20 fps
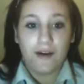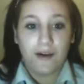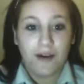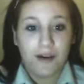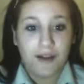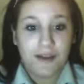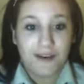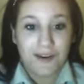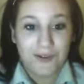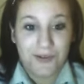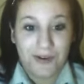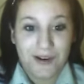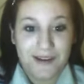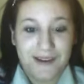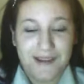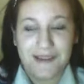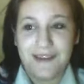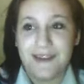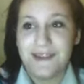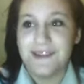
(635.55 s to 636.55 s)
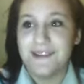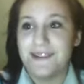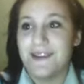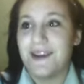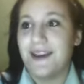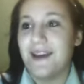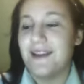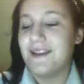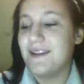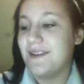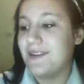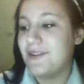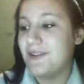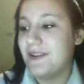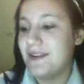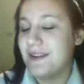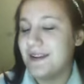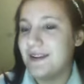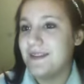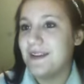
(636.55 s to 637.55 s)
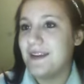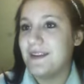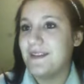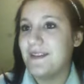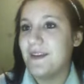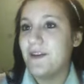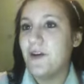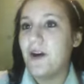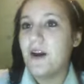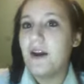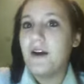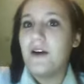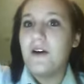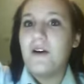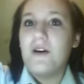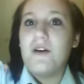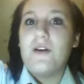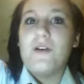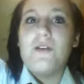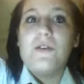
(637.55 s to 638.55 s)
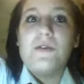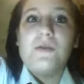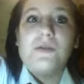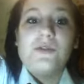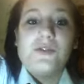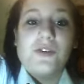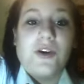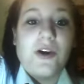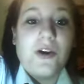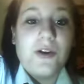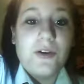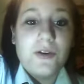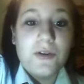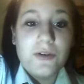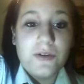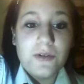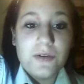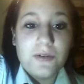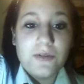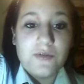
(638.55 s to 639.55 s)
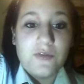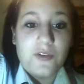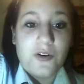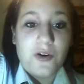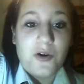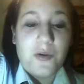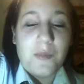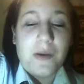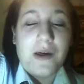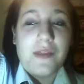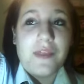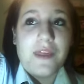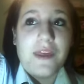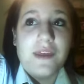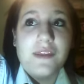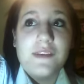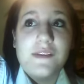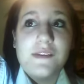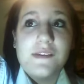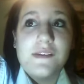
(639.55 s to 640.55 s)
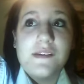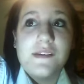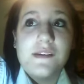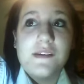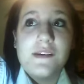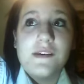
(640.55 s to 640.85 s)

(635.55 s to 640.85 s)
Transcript: I didn't say to you, I also forgot about this.